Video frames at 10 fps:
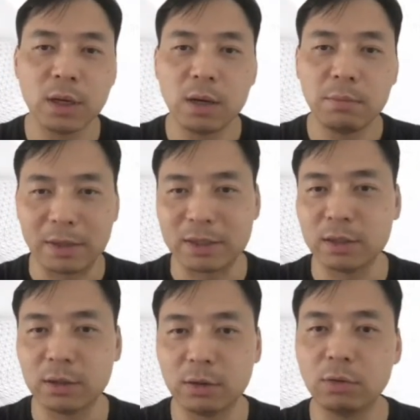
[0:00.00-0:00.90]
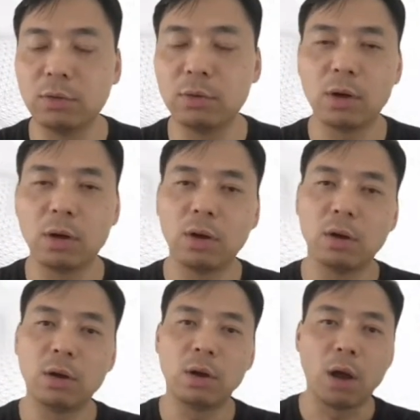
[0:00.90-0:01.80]
But
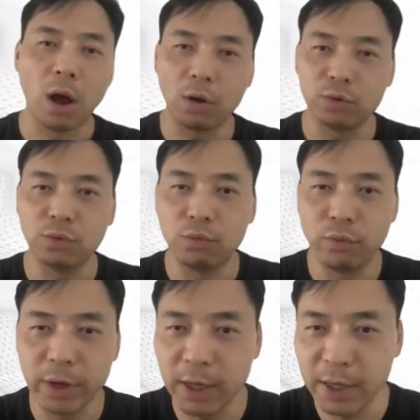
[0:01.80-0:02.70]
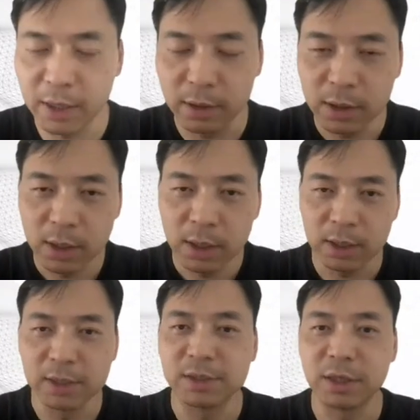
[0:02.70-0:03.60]
how do you really
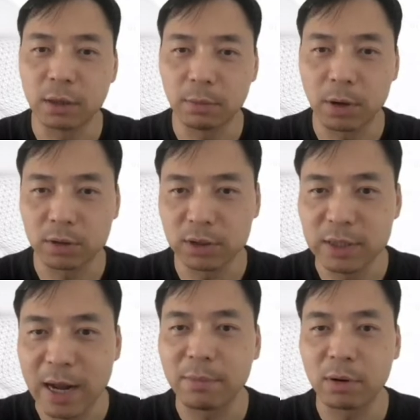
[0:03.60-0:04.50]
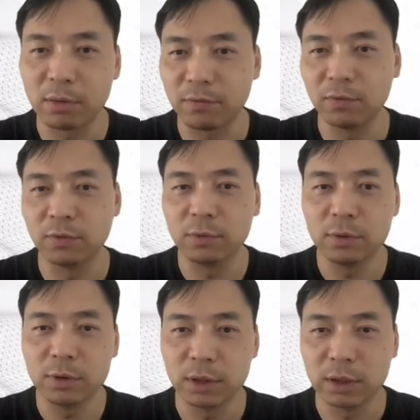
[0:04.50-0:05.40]
consider about the number of
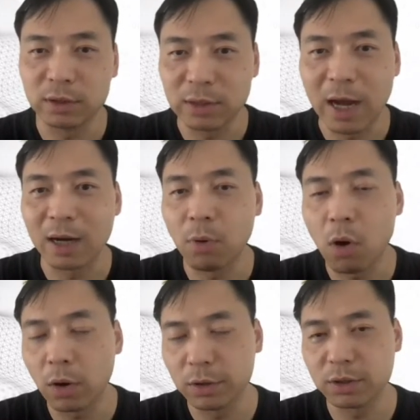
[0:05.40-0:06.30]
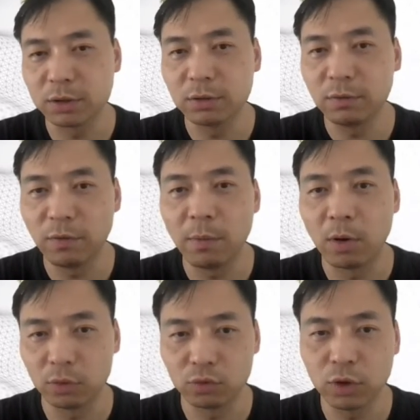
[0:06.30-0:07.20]
the data points for
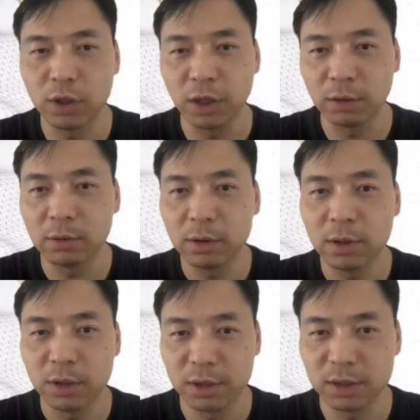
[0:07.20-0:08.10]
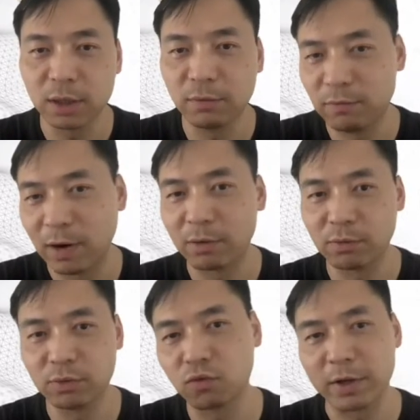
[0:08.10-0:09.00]
model training is a very
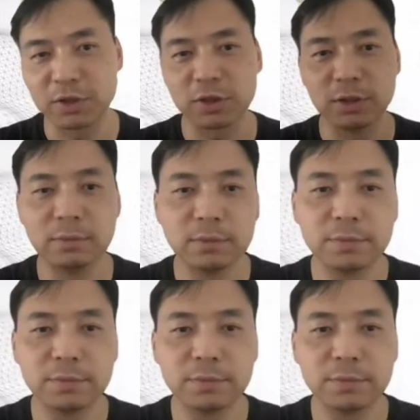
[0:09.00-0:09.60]
good question.